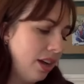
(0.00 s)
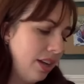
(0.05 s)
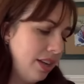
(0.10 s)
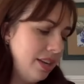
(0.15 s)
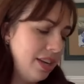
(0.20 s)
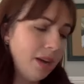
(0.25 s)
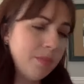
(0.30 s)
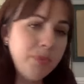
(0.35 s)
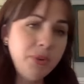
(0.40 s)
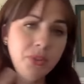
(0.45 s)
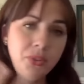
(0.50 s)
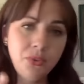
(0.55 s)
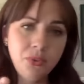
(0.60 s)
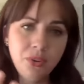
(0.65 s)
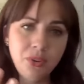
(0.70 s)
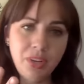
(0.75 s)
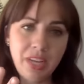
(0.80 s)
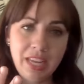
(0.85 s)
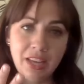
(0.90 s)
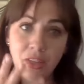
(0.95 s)
Number
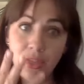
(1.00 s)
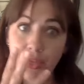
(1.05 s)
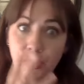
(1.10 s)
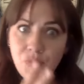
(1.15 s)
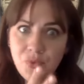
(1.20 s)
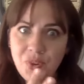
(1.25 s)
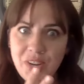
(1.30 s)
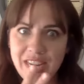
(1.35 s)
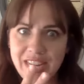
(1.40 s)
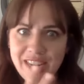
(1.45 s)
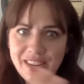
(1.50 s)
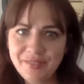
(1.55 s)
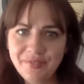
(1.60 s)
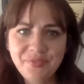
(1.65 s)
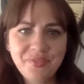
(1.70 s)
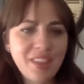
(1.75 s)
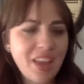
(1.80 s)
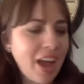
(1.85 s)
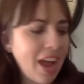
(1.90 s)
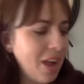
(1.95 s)
three,
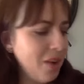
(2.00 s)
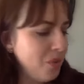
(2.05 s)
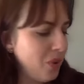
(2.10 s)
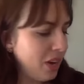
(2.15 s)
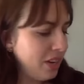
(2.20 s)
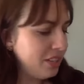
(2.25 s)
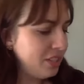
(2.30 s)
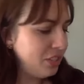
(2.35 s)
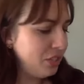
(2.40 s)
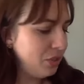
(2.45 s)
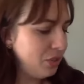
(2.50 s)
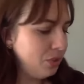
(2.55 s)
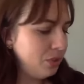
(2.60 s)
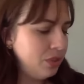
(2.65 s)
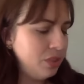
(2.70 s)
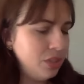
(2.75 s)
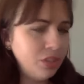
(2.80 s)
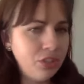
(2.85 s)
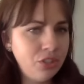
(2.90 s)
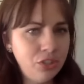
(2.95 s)
I want you
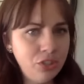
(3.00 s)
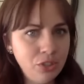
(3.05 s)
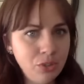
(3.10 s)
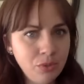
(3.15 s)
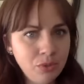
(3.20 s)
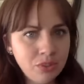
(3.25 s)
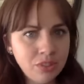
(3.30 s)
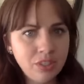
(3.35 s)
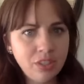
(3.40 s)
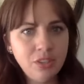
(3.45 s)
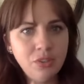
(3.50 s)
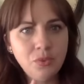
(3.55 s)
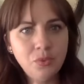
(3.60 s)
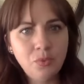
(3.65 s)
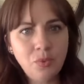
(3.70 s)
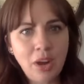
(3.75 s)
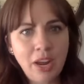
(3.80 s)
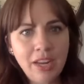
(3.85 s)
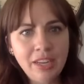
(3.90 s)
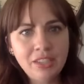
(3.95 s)
to shoot,
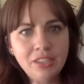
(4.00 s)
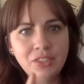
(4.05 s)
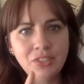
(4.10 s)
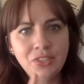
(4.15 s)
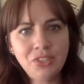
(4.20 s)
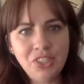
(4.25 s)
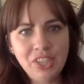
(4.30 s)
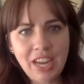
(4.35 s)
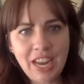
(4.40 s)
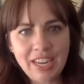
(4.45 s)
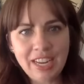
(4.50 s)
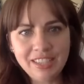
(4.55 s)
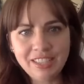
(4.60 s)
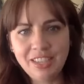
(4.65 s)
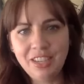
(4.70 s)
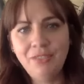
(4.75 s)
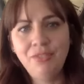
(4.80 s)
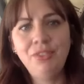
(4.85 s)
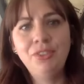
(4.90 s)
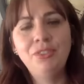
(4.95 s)
write, create.
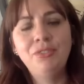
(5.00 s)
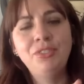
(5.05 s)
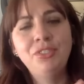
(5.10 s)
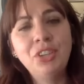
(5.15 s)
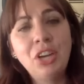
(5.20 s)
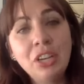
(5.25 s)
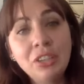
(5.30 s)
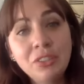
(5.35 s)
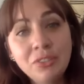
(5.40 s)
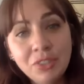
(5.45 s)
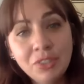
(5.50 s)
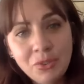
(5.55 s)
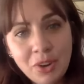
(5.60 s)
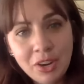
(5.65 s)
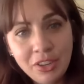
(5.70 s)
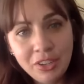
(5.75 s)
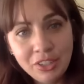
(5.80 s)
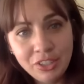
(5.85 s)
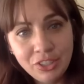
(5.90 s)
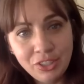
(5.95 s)
If you're a photographer, I want
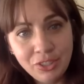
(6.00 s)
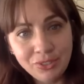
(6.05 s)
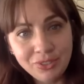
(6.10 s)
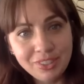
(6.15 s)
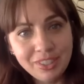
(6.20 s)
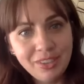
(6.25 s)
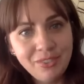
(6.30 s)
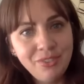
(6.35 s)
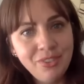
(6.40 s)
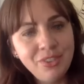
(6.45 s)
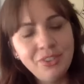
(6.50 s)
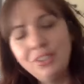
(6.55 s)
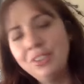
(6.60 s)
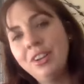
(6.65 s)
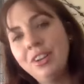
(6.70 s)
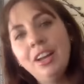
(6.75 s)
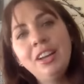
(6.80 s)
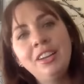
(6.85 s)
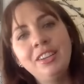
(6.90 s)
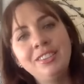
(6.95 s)
you to shoot. If
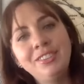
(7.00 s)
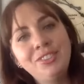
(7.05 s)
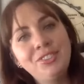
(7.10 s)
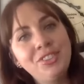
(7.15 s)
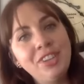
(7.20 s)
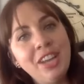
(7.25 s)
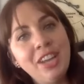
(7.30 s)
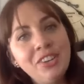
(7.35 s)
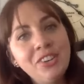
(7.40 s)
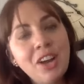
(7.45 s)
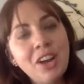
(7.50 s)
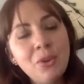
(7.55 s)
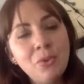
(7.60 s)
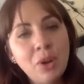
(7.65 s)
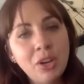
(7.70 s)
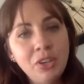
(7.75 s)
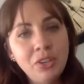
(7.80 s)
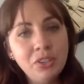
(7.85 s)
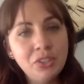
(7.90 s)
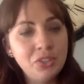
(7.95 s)
you're a creator, I
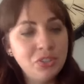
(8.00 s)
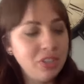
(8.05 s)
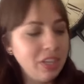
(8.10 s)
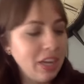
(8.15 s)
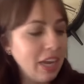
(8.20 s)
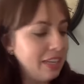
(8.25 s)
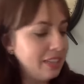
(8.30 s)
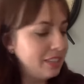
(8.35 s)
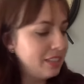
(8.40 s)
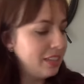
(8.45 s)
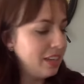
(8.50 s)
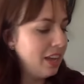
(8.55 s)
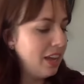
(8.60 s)
want you to create.